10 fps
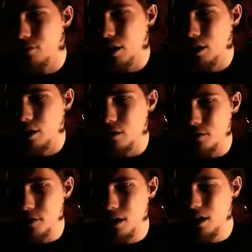of
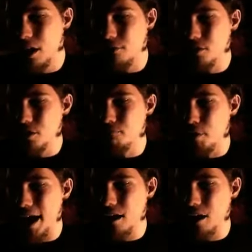years of just
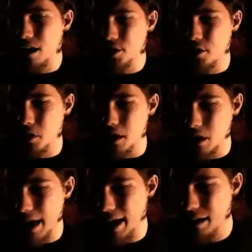biological
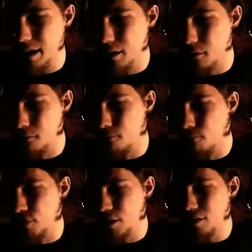gladiator
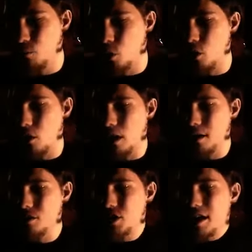fucking war
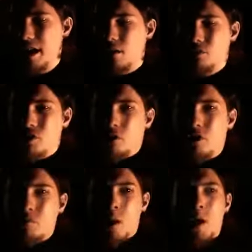on a scale so
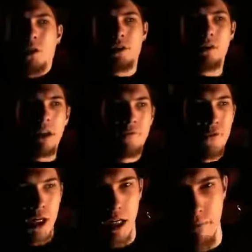small you need a
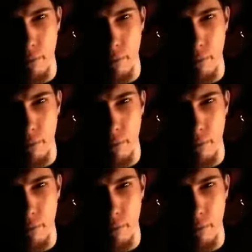fucking